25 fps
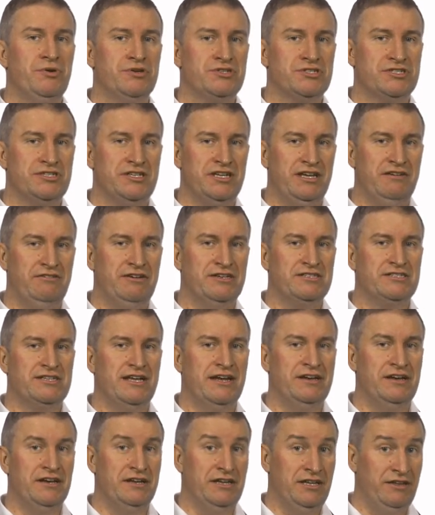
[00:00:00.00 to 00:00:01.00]
posterior
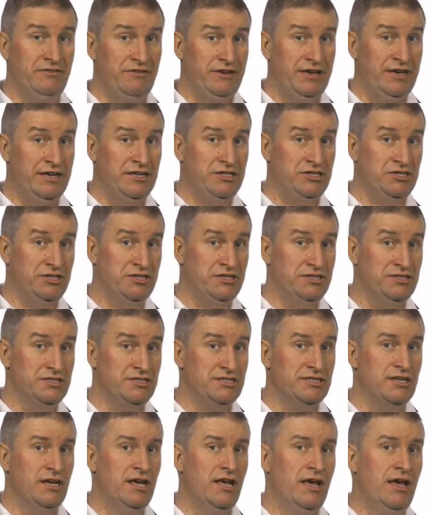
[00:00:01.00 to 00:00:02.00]
standard
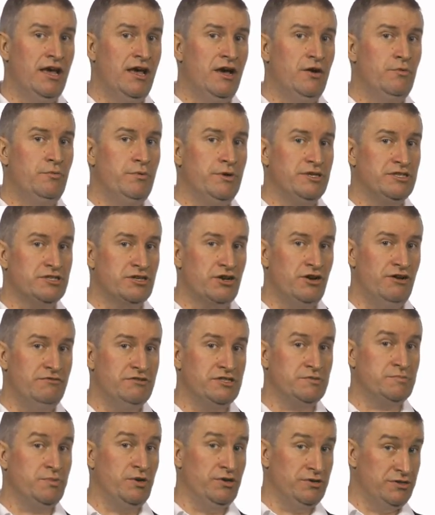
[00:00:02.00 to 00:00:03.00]
deviations, which
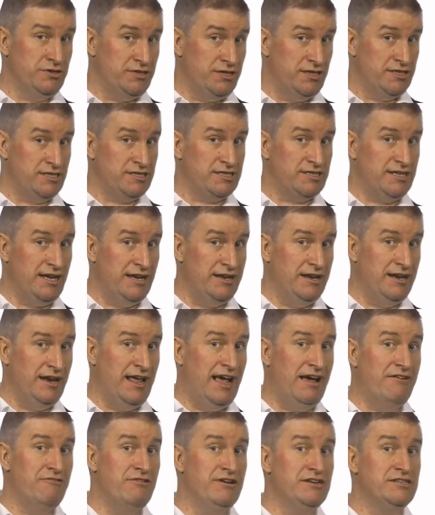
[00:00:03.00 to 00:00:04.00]
correspond to the standard
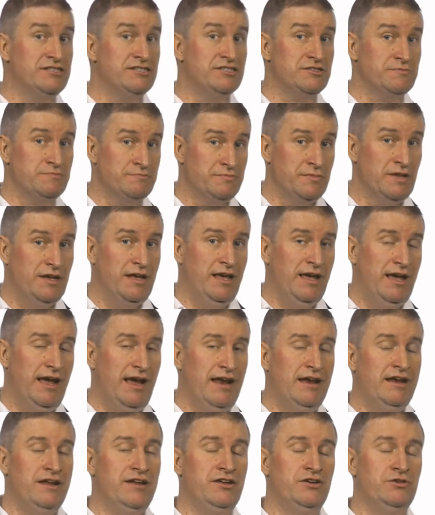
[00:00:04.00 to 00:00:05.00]
errors
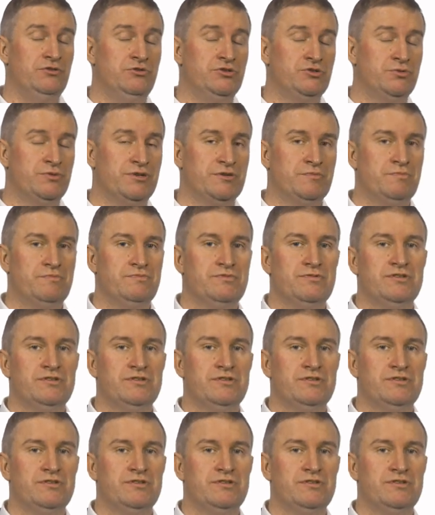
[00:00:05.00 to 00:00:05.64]
in a usual